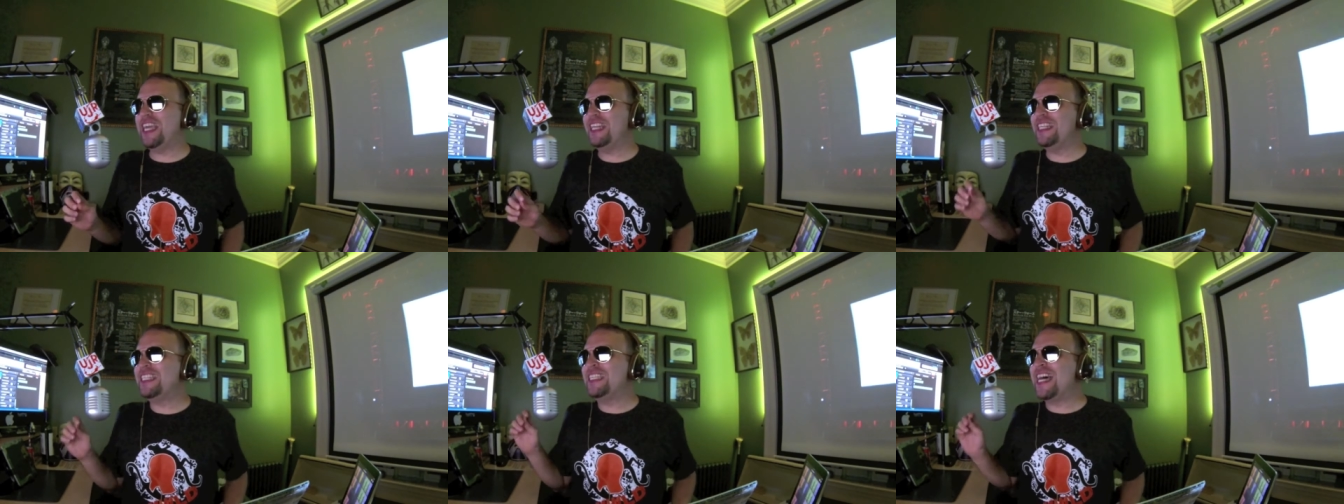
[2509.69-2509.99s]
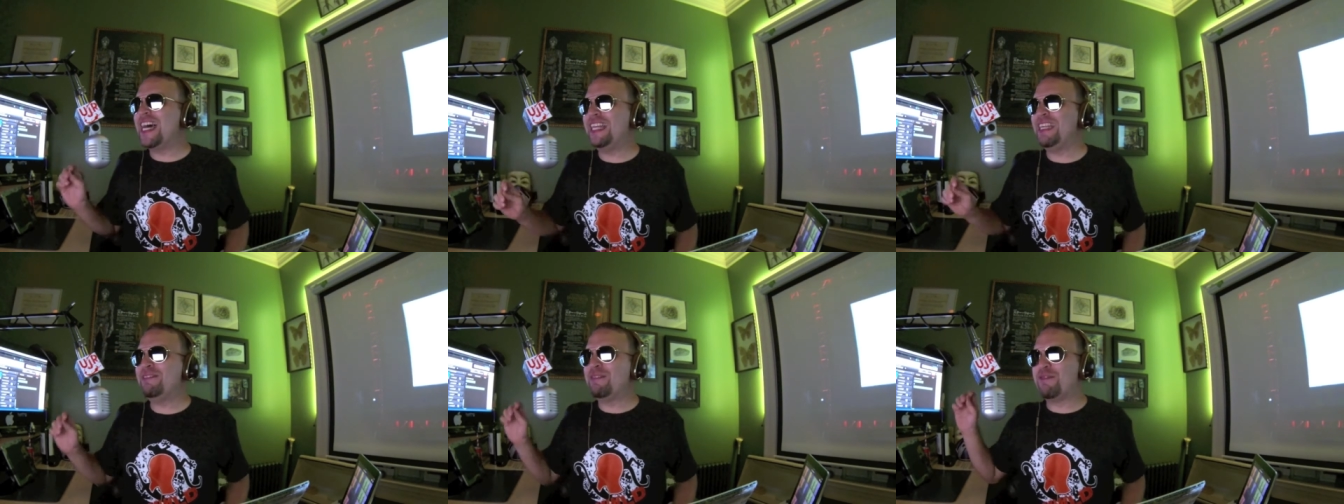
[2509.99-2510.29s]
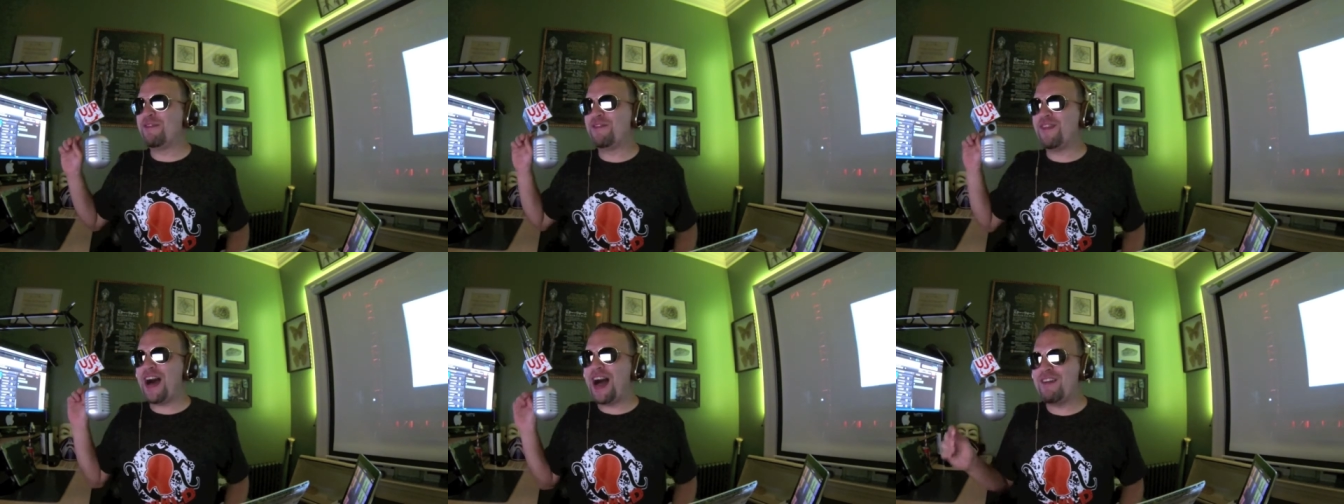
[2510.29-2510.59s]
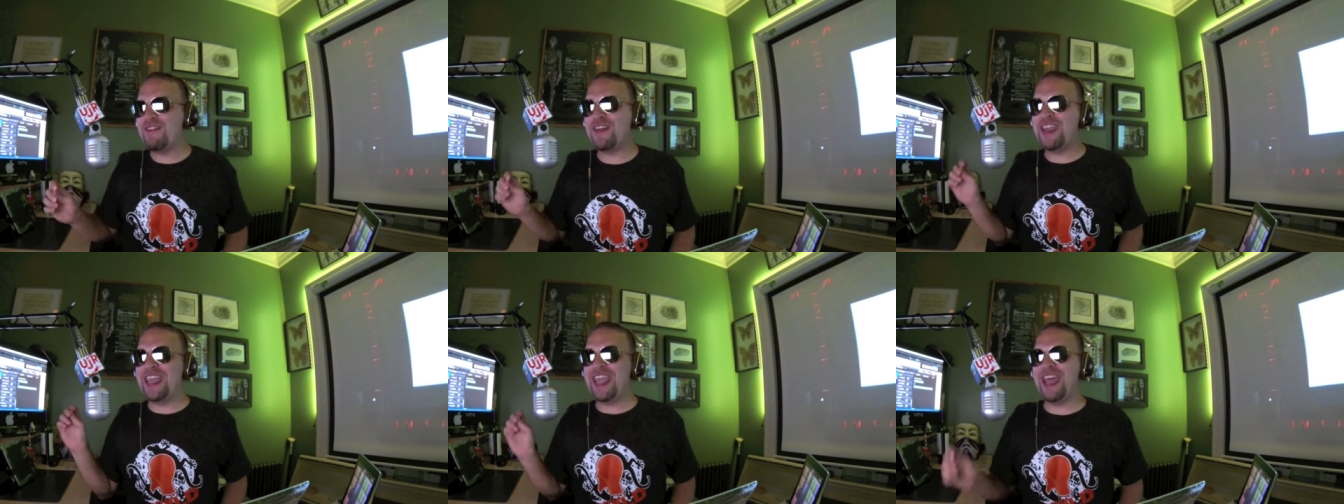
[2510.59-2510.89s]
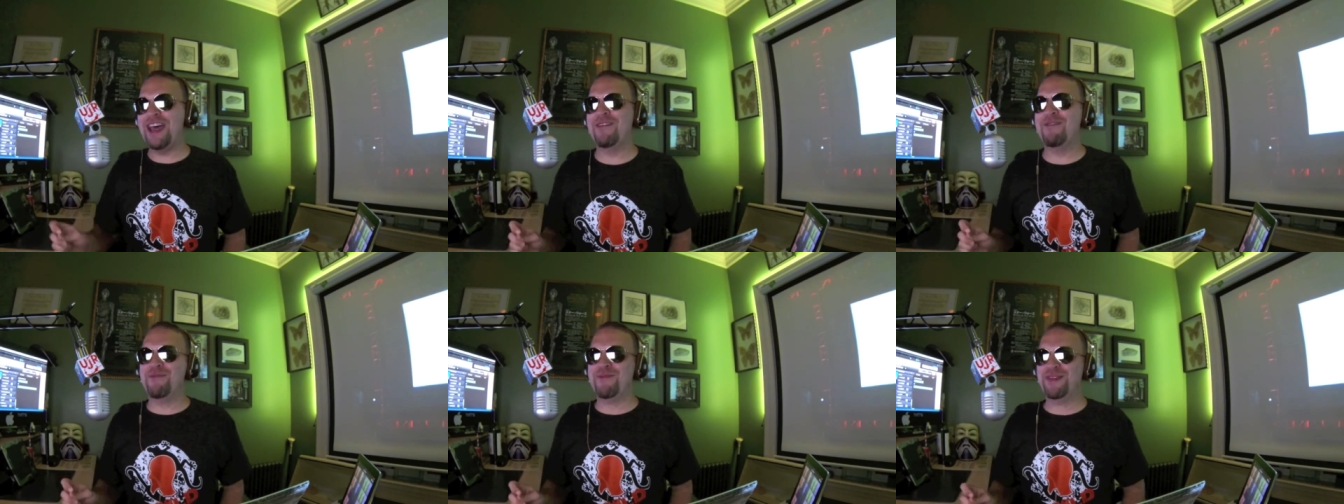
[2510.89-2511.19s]
it is not even 5
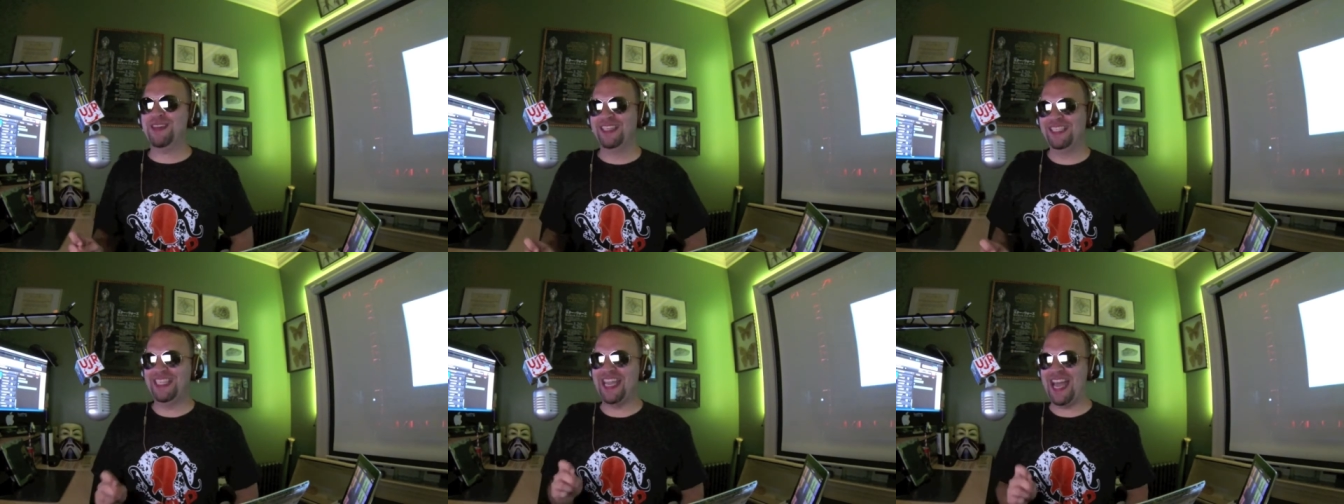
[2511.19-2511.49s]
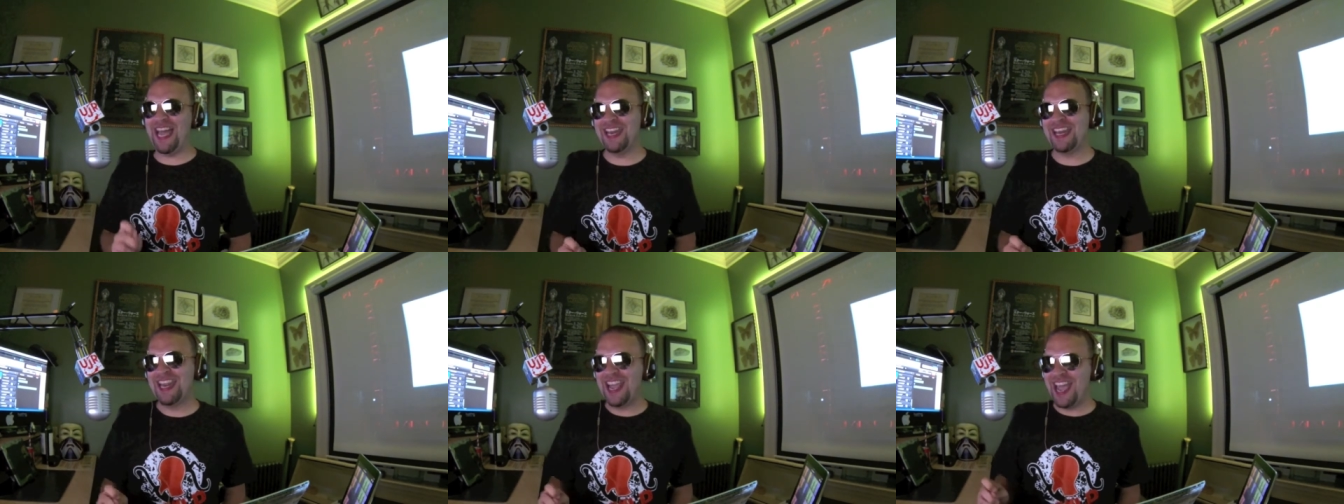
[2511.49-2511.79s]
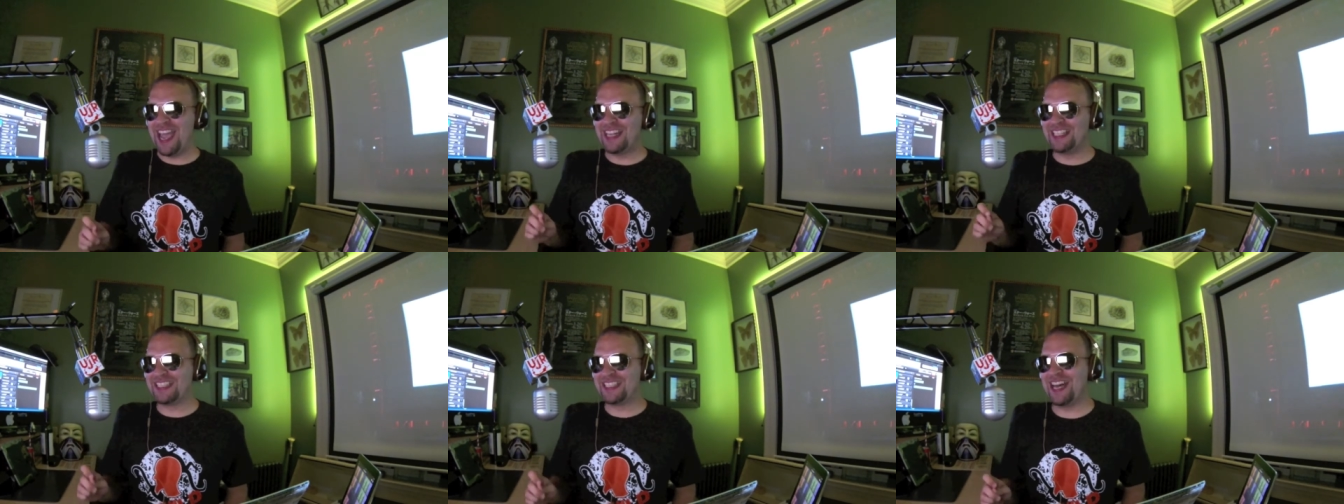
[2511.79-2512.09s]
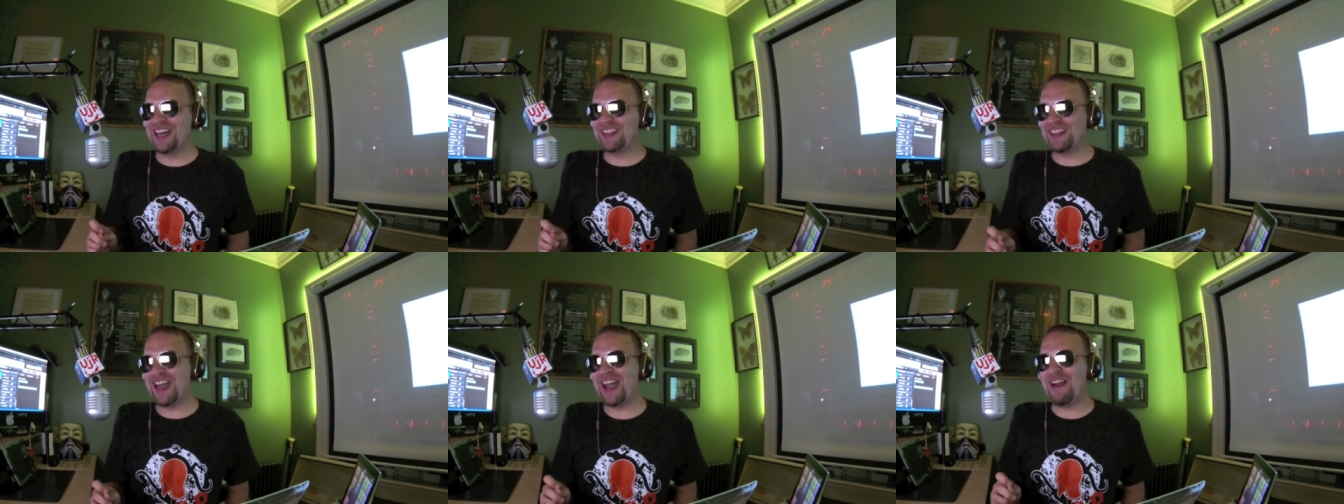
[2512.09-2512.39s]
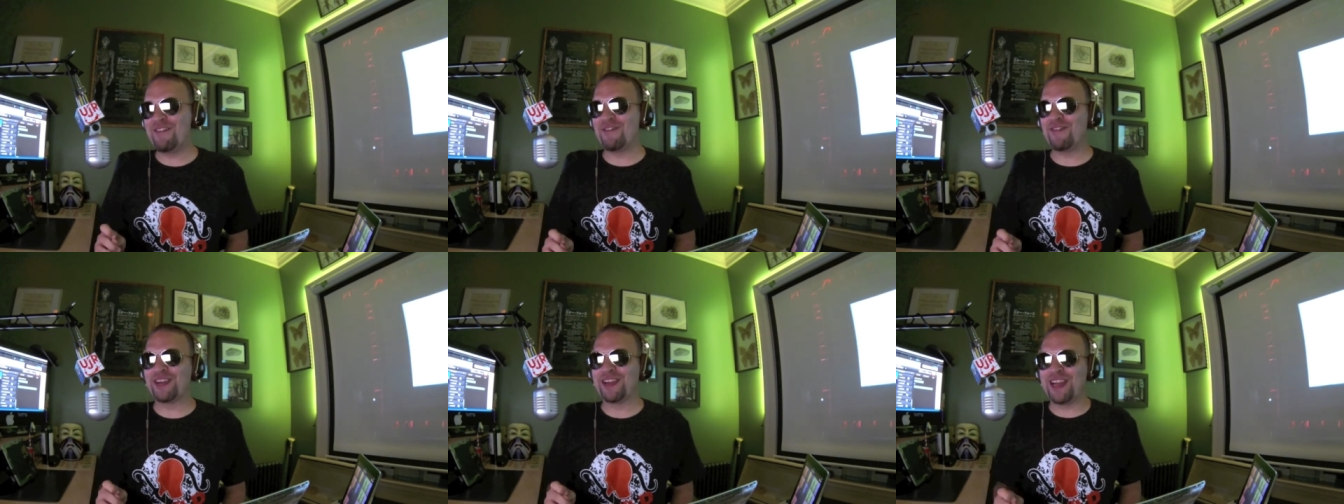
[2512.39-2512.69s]
a.m. yet in South
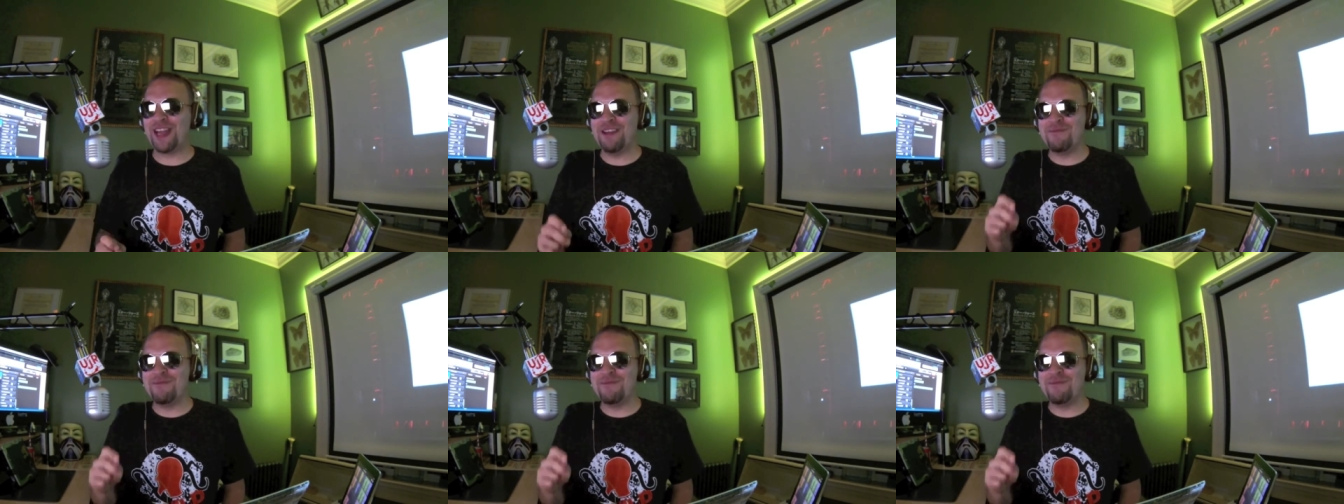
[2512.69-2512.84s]
Africa.